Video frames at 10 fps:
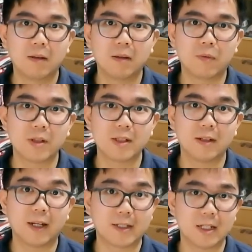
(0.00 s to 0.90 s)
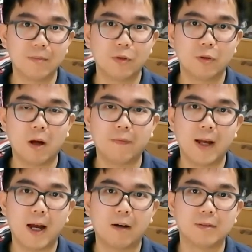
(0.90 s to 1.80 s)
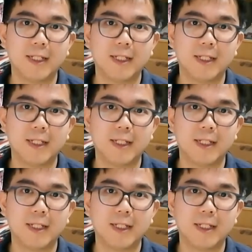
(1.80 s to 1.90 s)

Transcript: there was an example of how